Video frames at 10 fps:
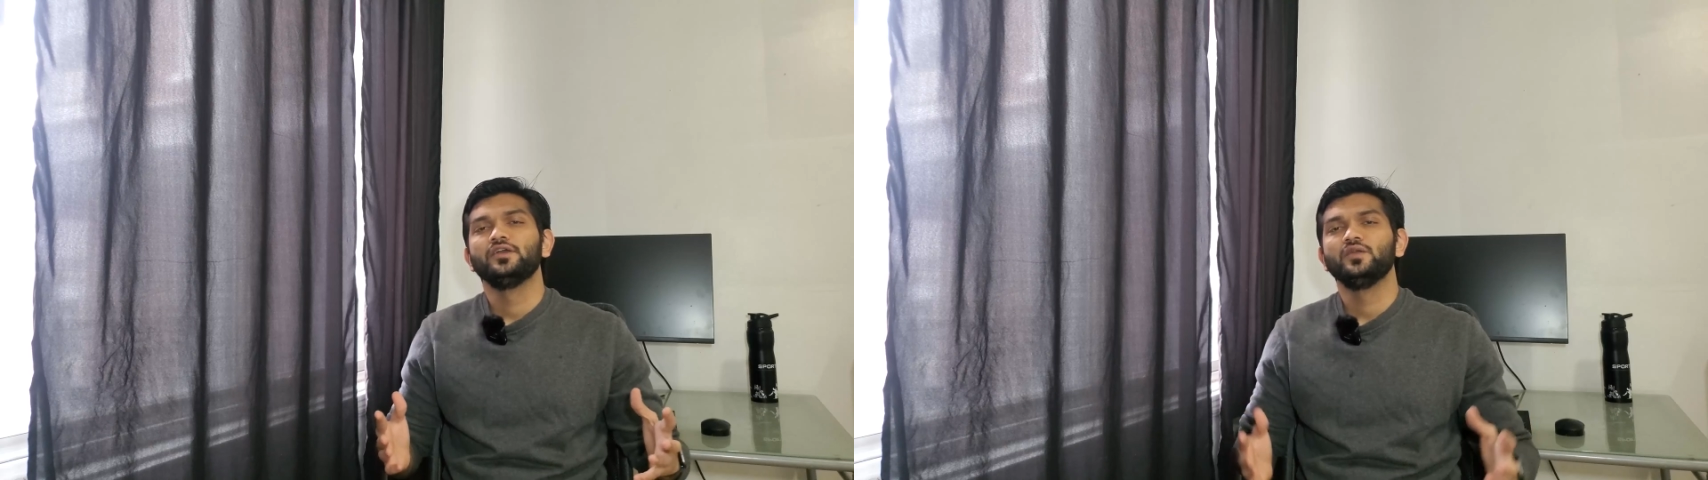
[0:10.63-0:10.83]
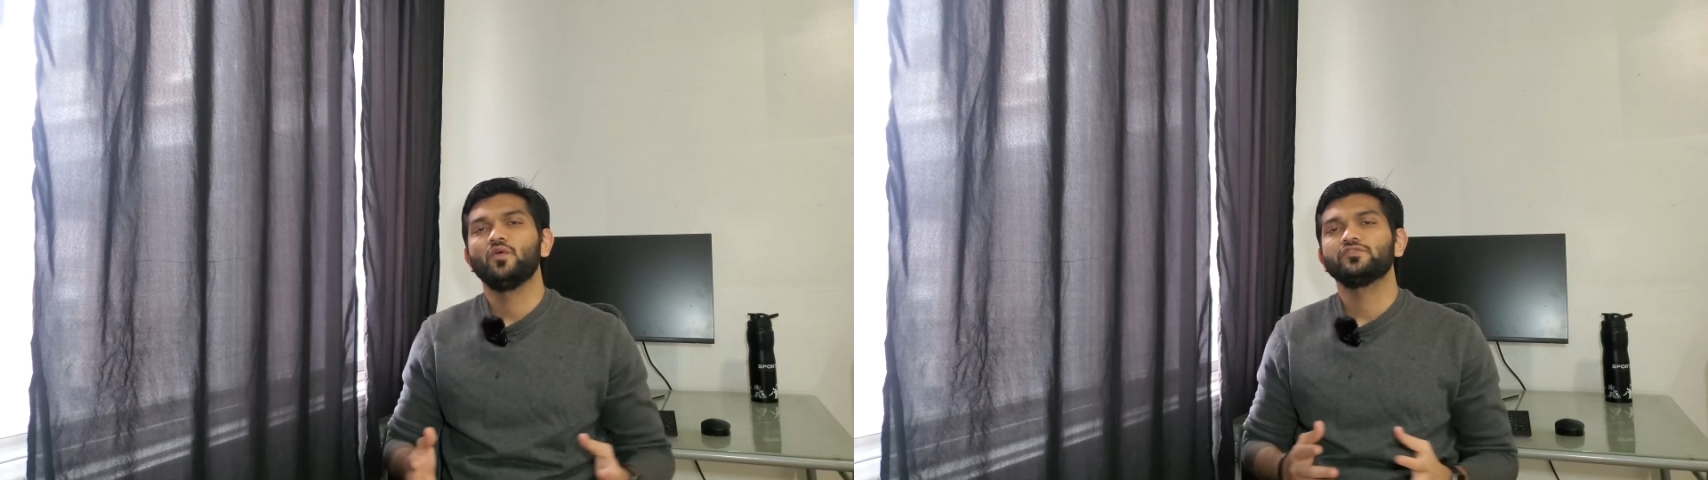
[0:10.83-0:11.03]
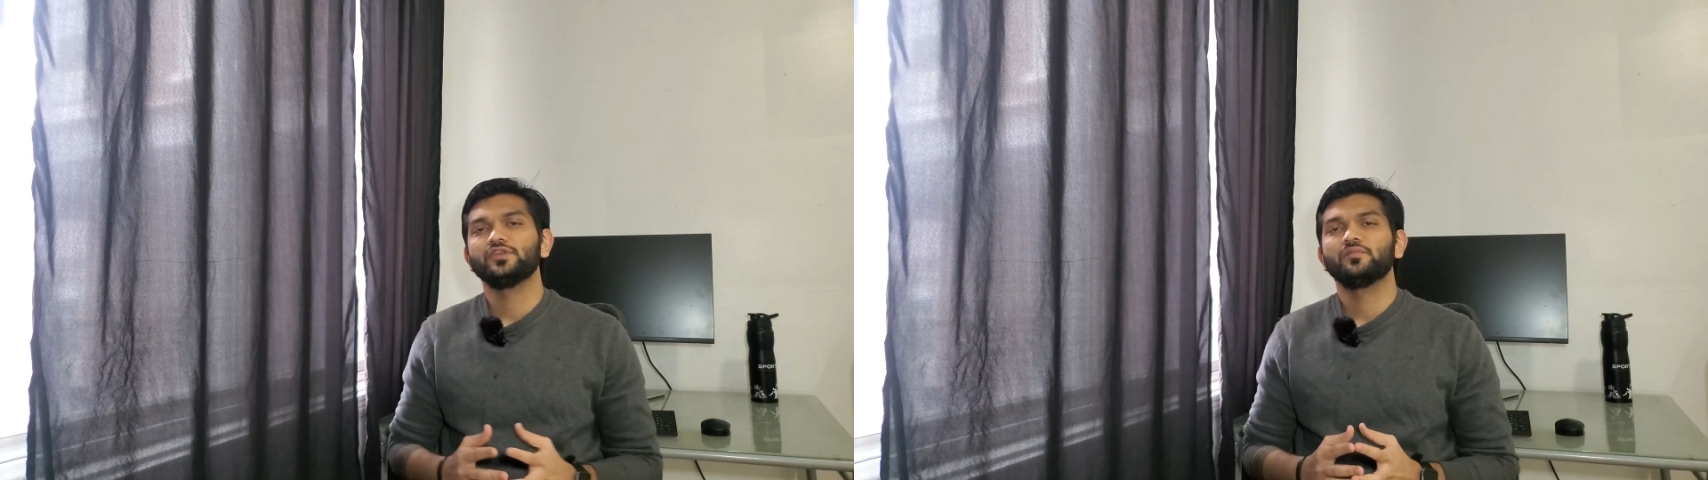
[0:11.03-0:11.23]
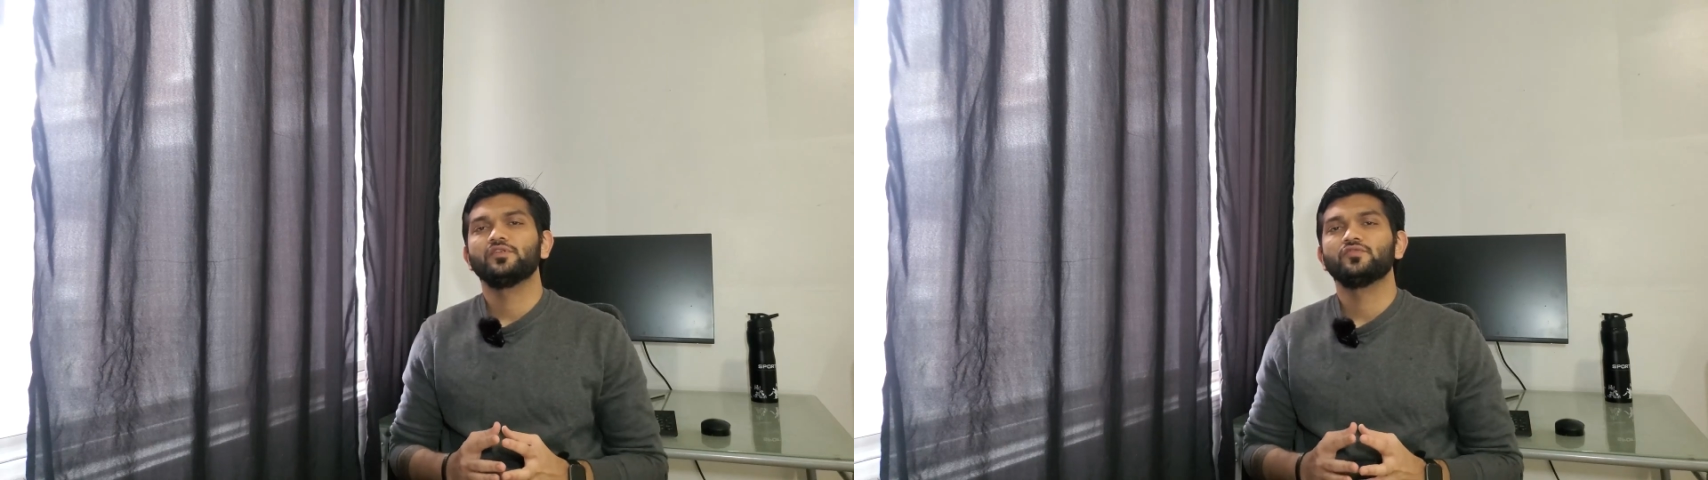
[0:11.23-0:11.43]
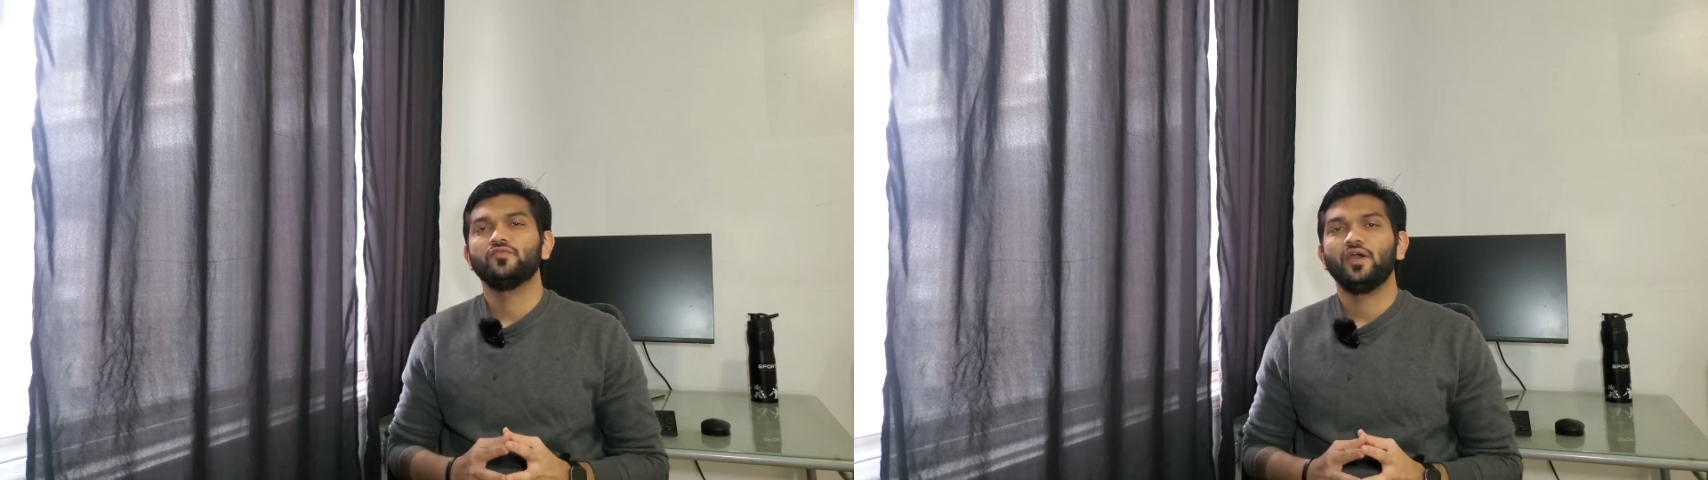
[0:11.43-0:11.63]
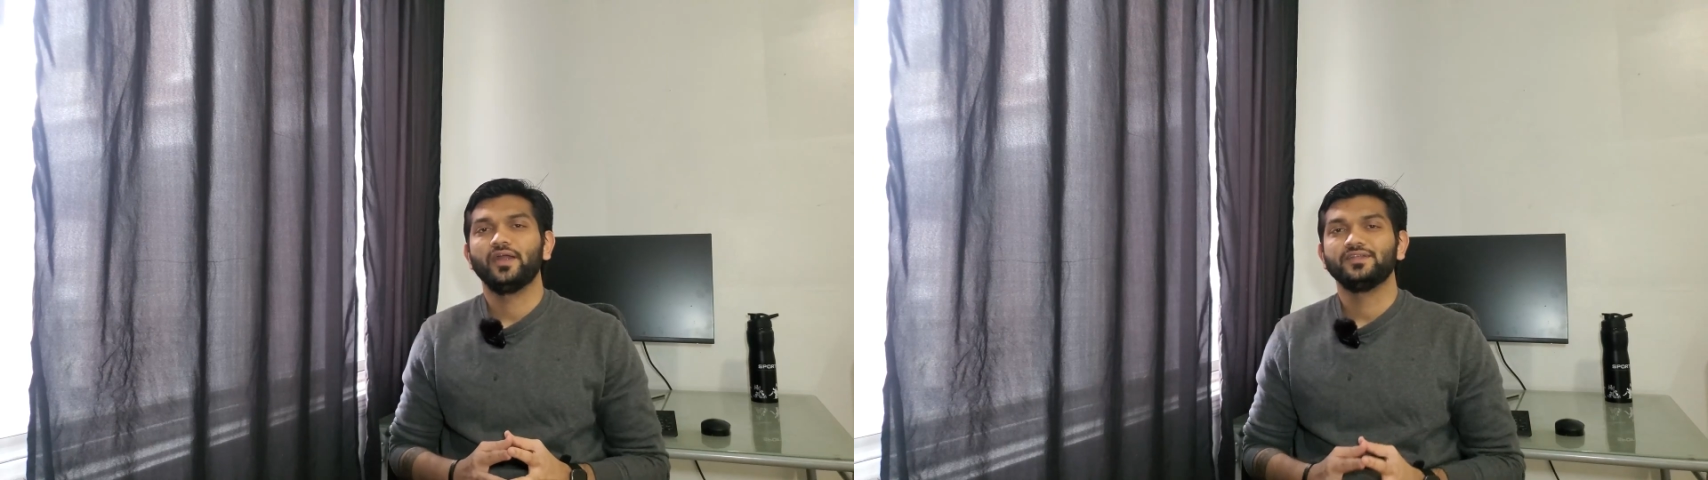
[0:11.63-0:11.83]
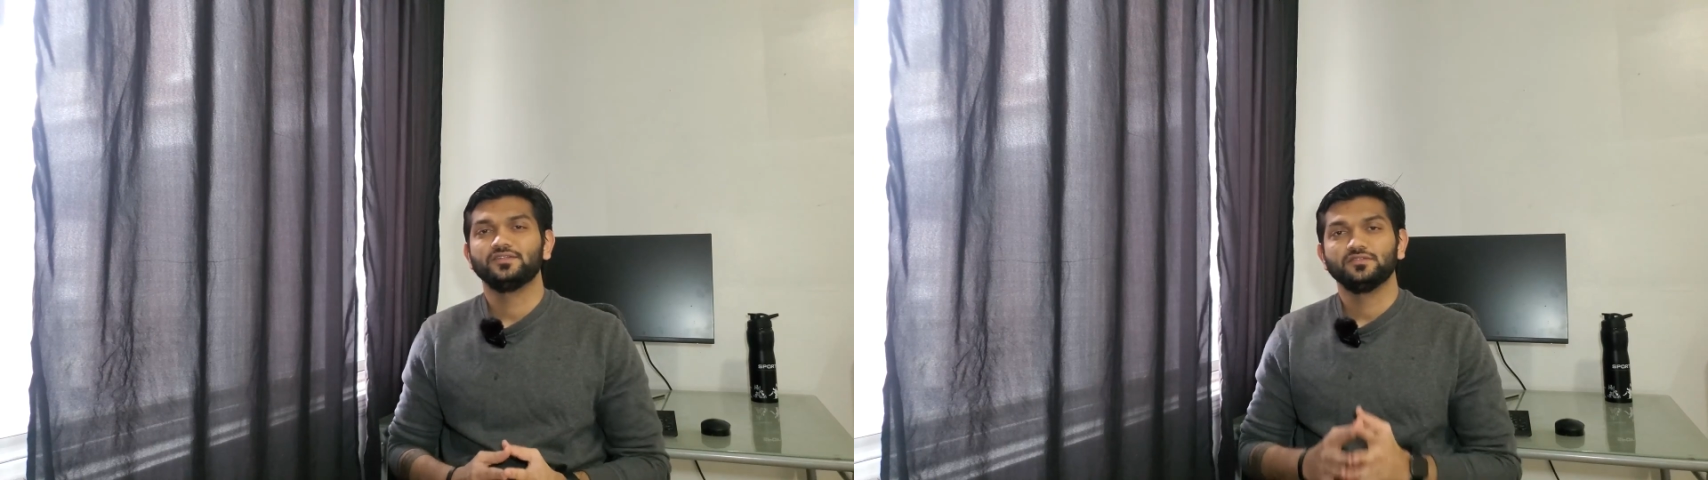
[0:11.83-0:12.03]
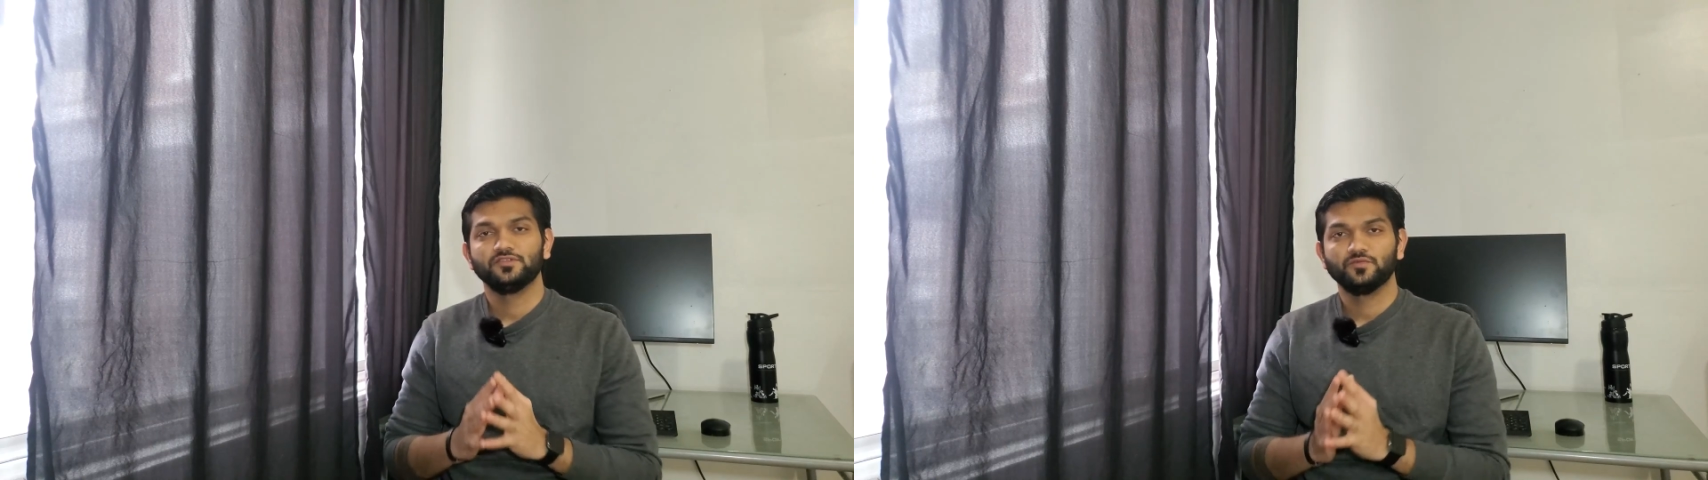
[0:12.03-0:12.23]
he wasn't able to find
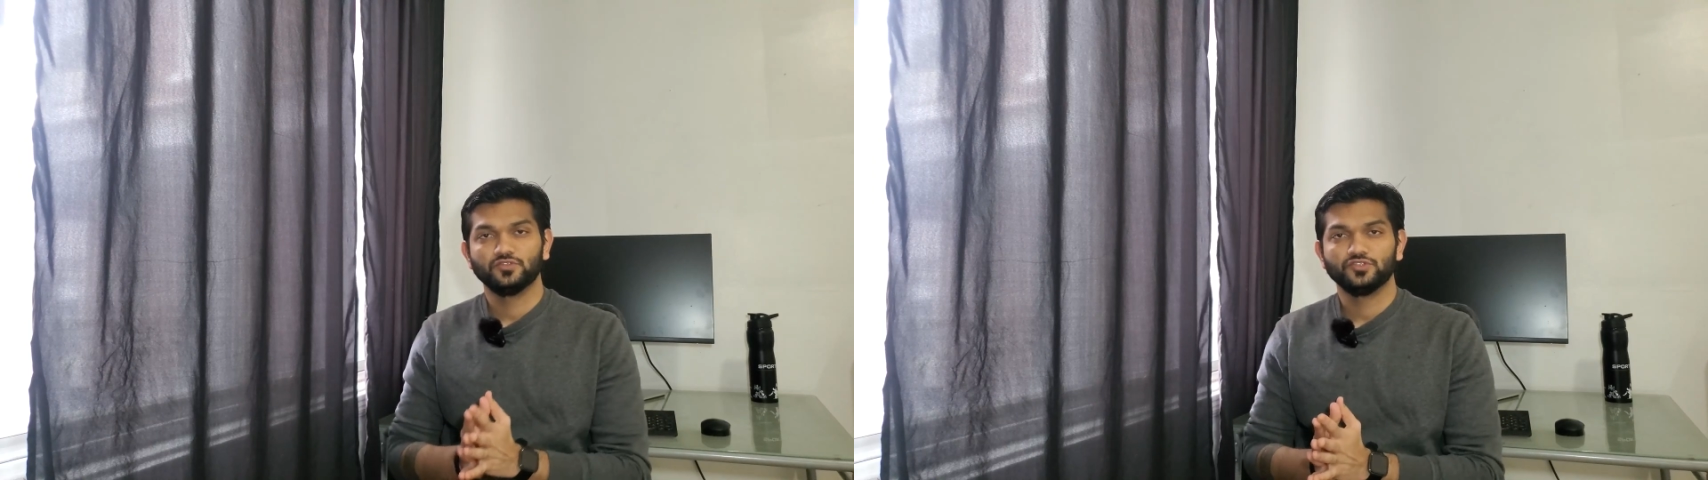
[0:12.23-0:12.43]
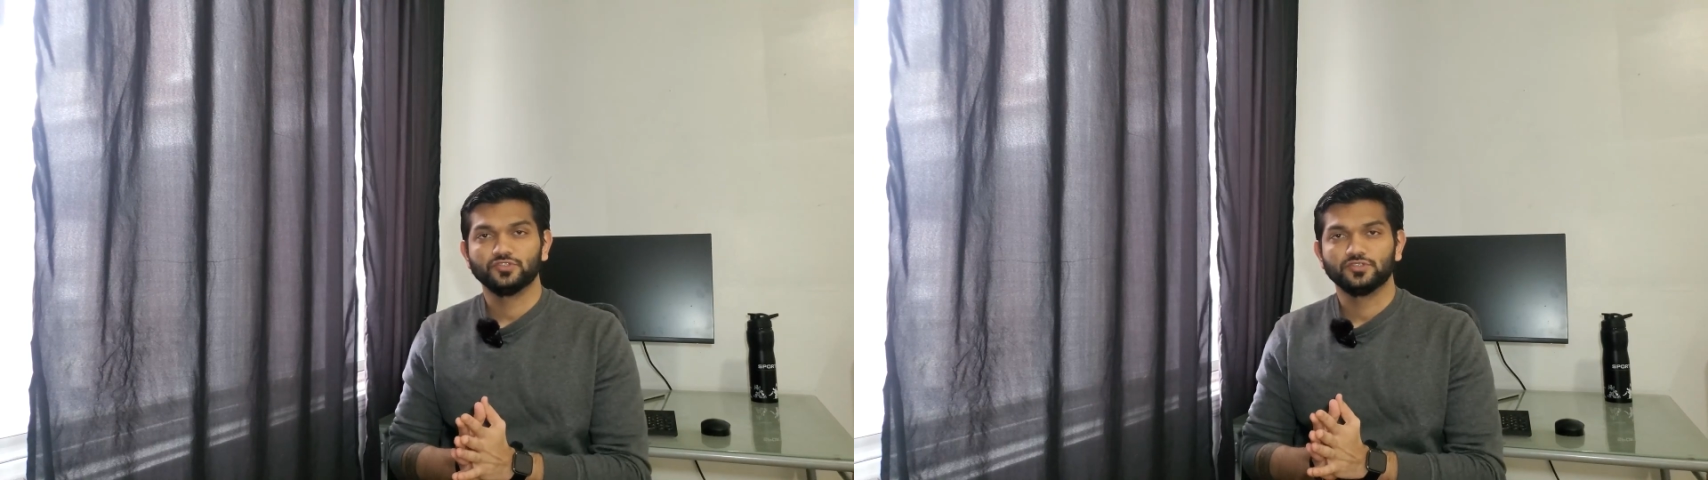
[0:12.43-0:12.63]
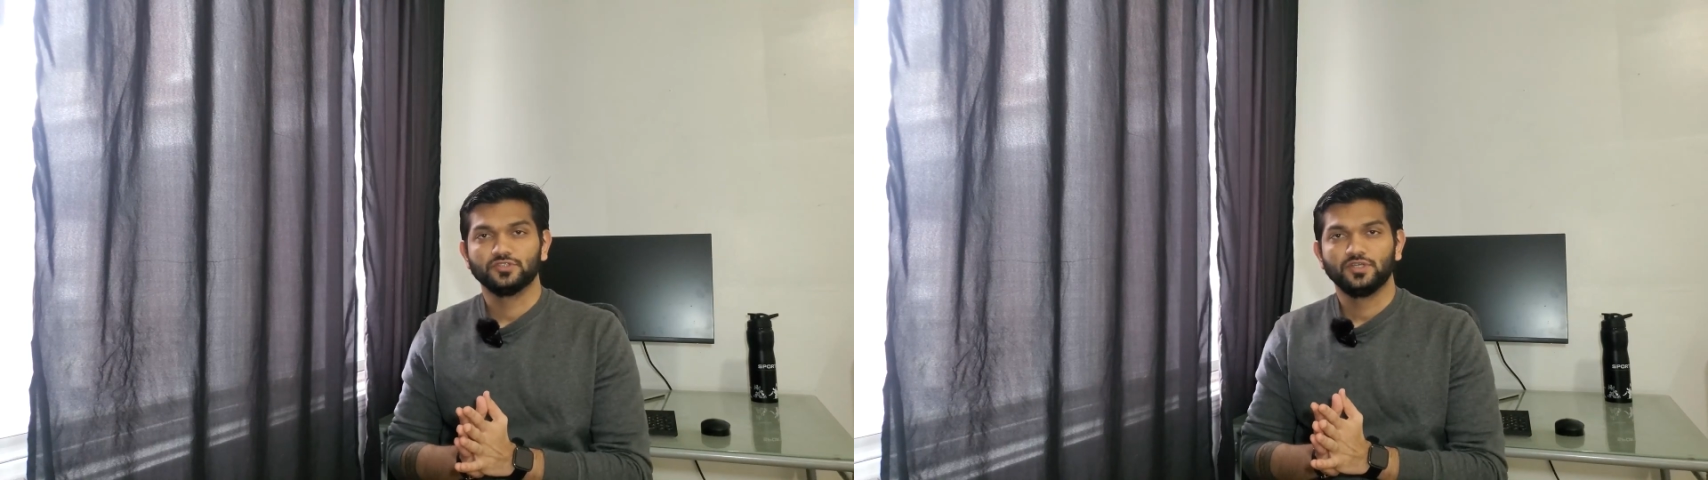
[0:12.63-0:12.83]
this position.